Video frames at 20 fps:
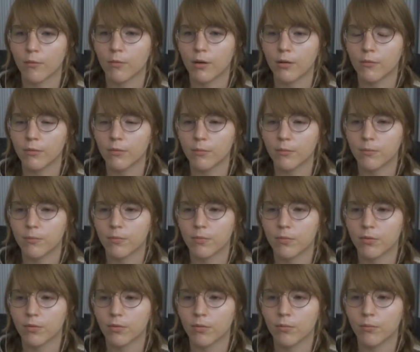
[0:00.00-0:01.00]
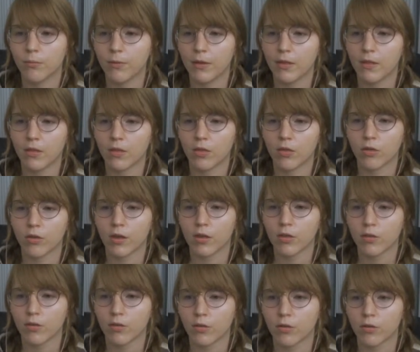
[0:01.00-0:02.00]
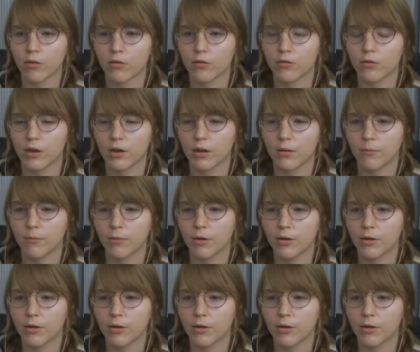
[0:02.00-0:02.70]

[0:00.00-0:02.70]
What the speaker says: what would be the change of the share name?